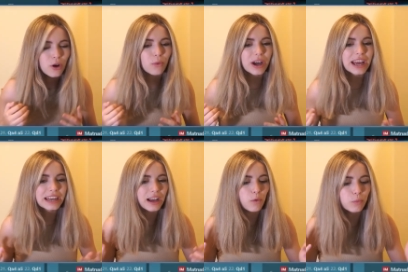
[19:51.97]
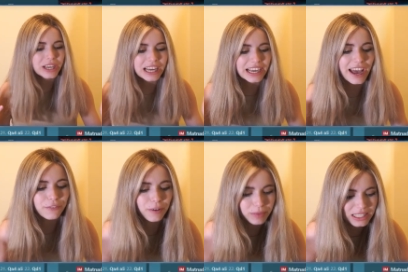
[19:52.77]
what we can
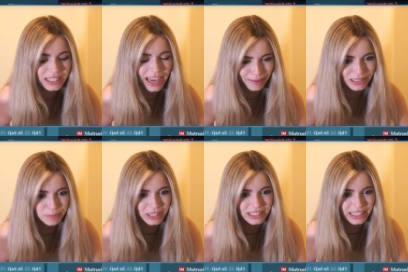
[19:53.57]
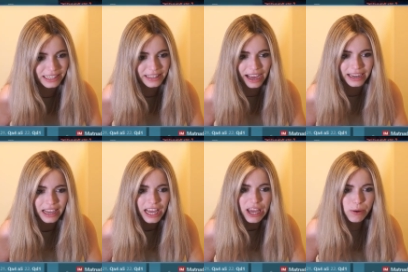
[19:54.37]
get from this game is basically that
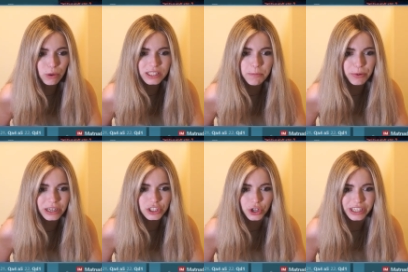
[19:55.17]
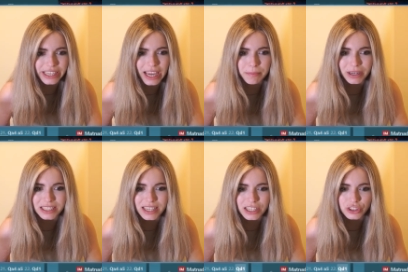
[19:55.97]
it was a pretty short game, but
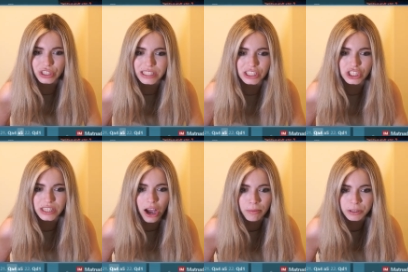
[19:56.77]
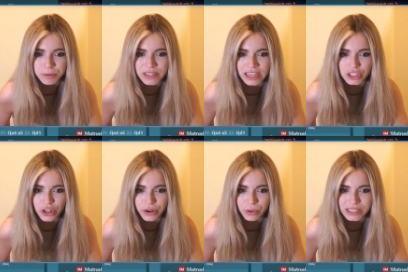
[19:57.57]
it's interesting just how much potential
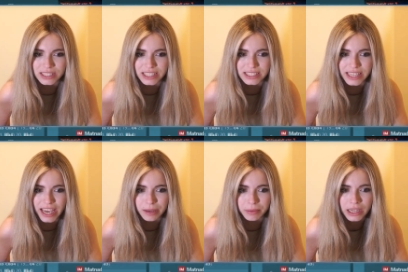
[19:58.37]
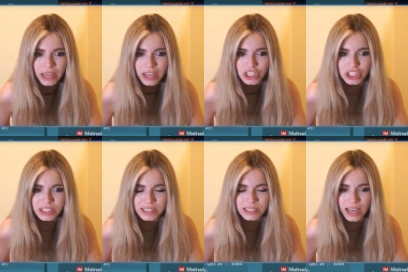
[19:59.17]
there was in this game. Just